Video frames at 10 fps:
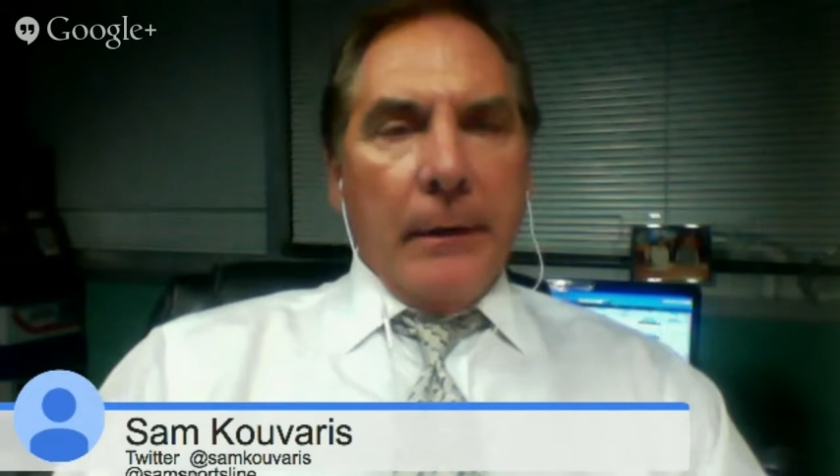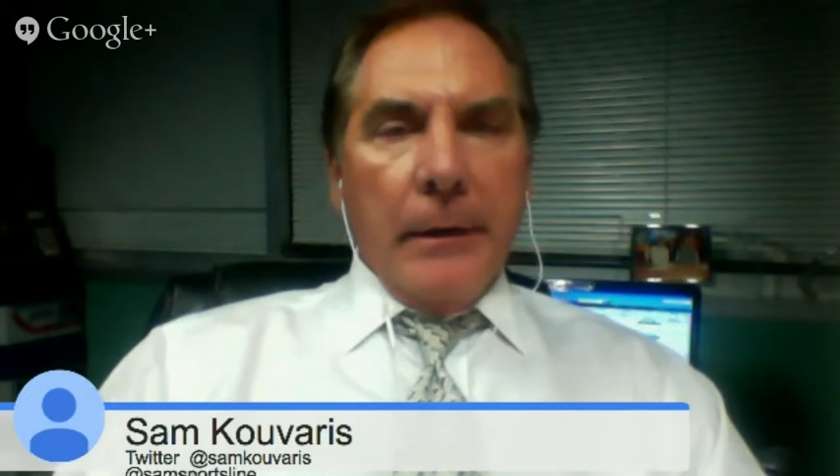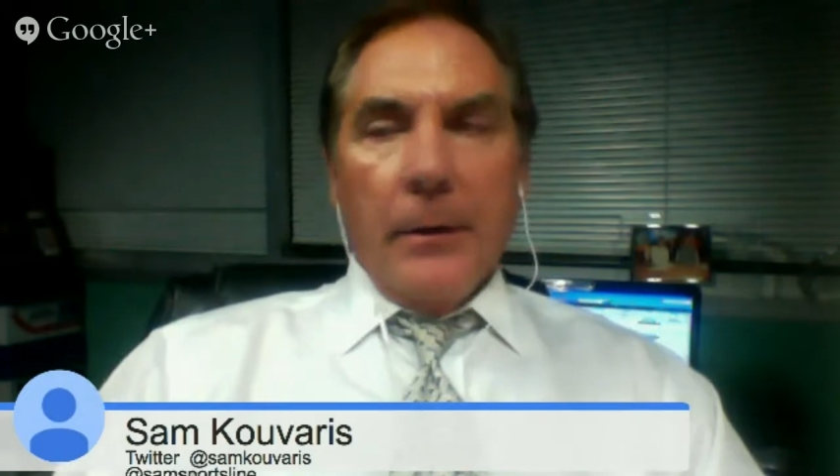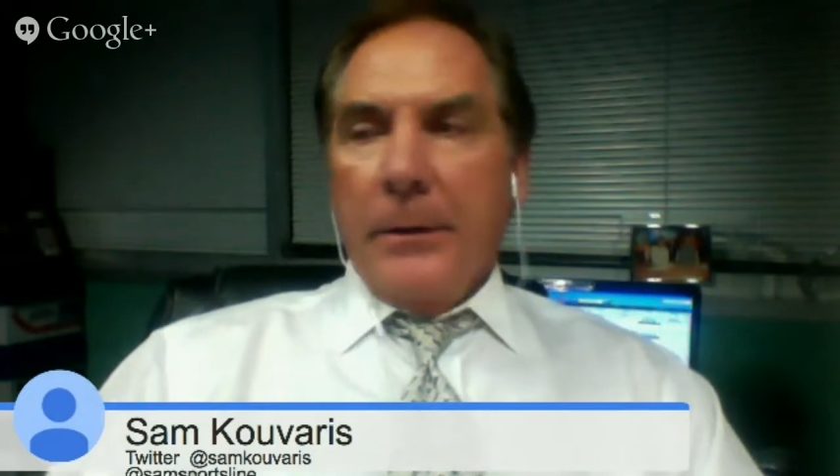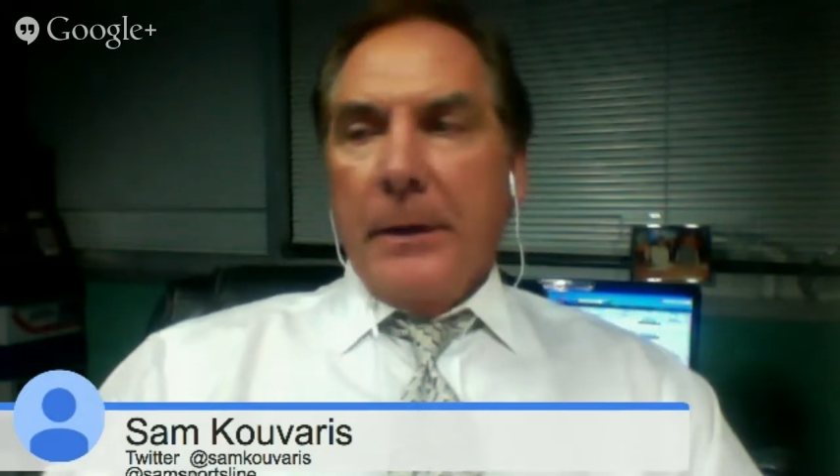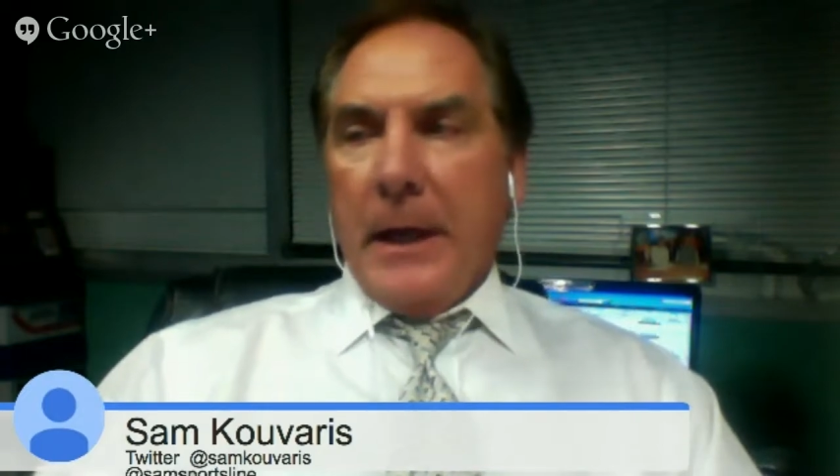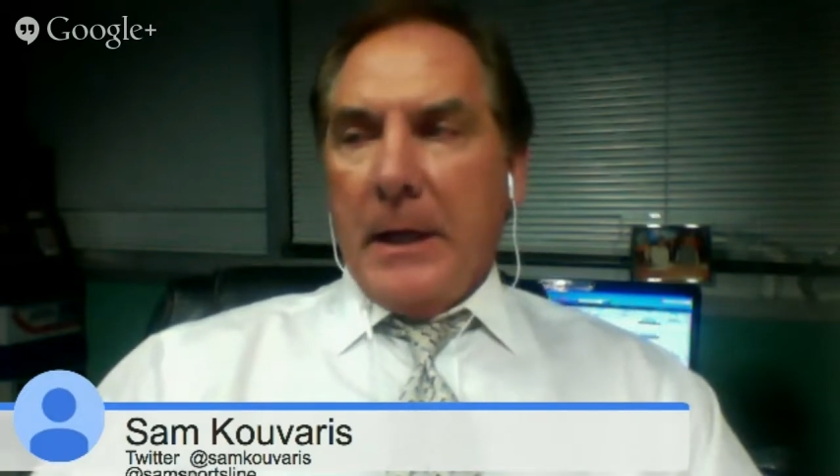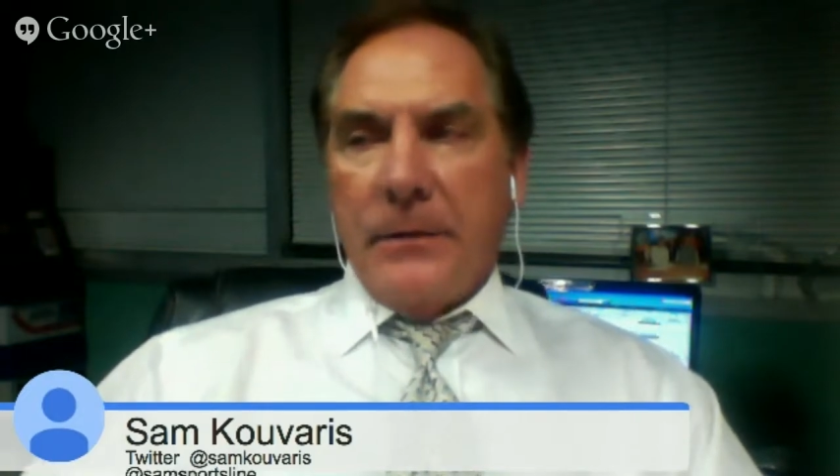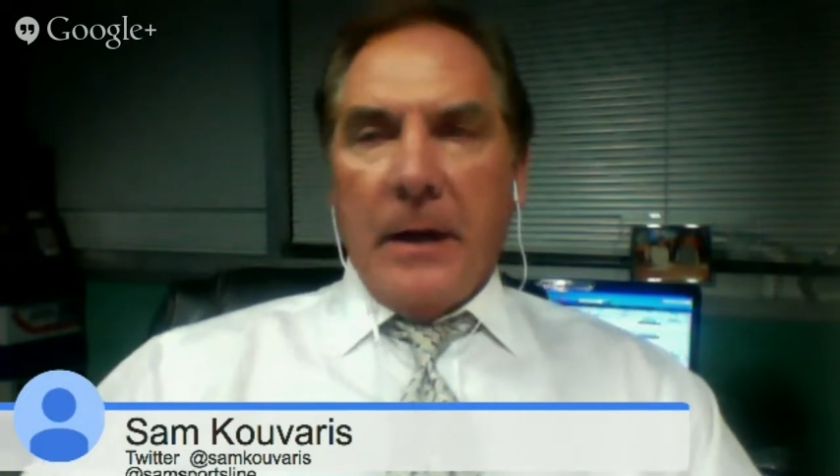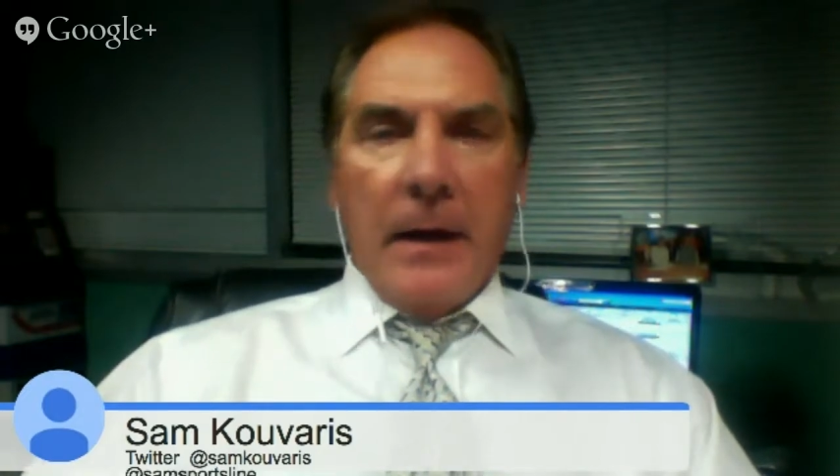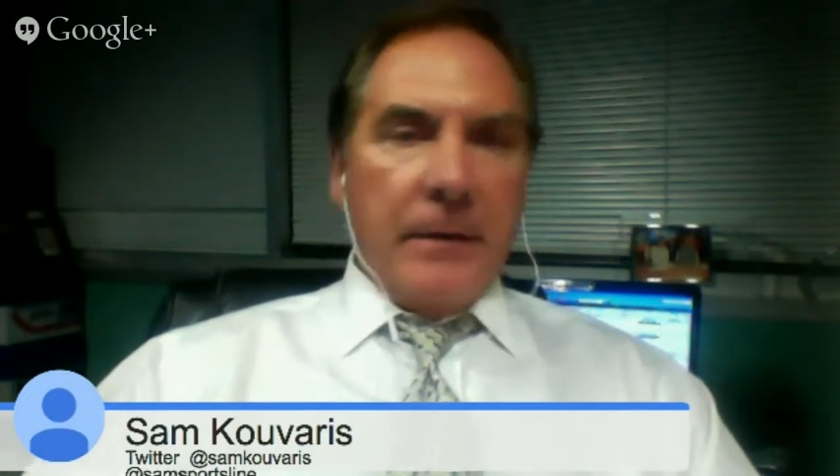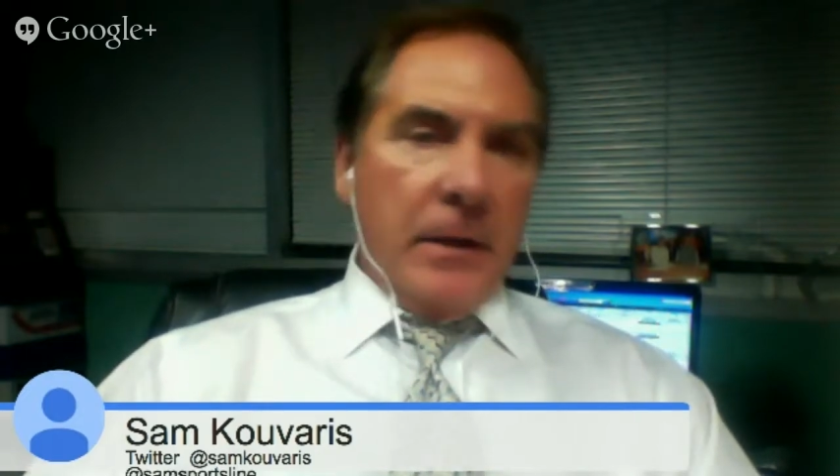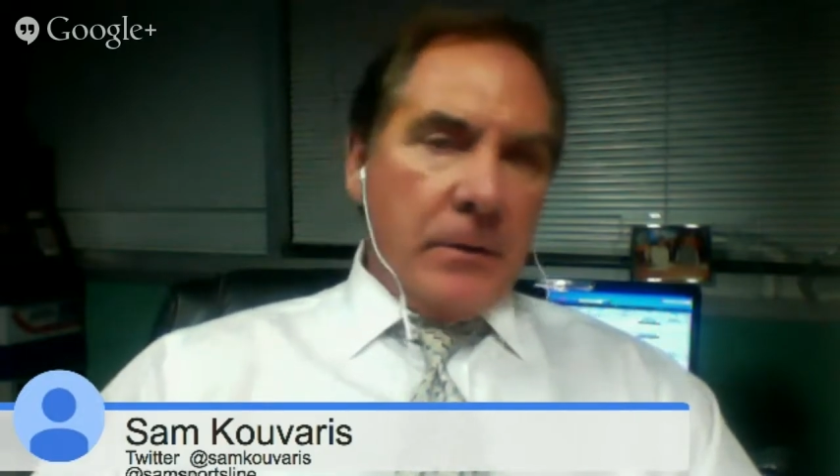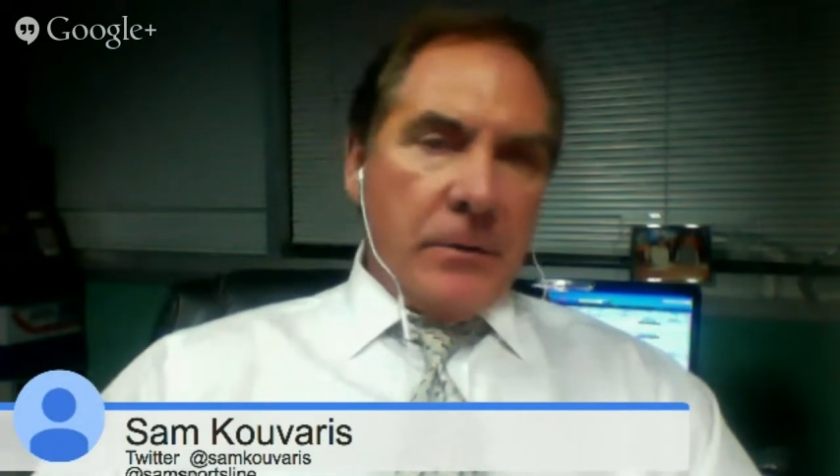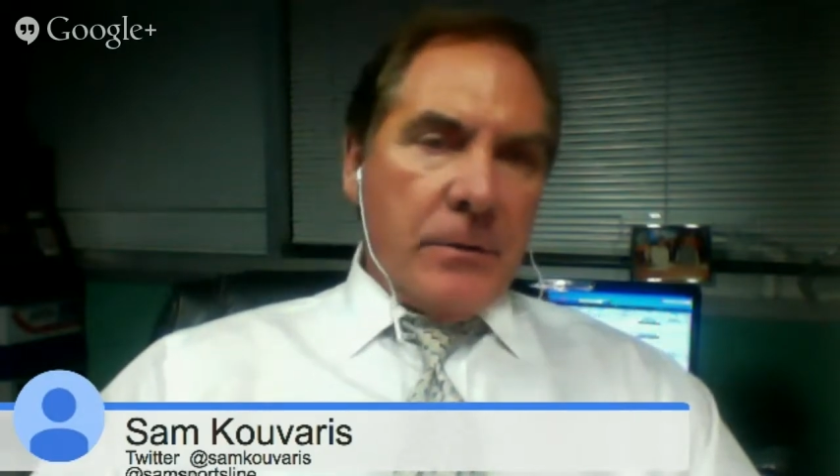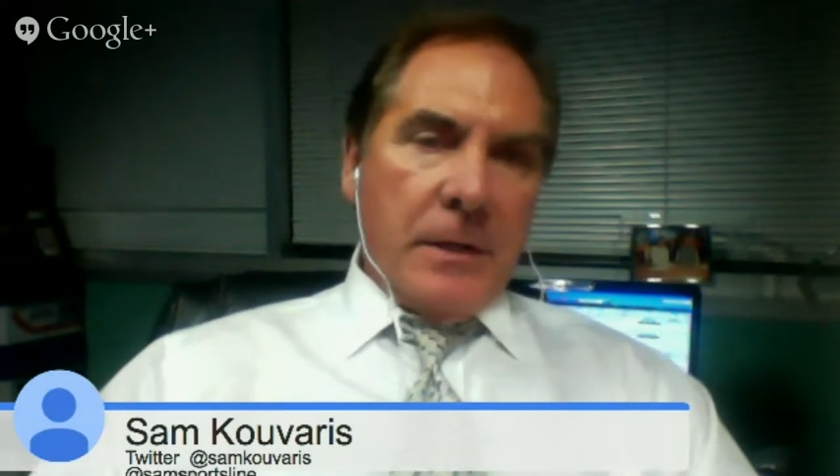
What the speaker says: the next 5 years or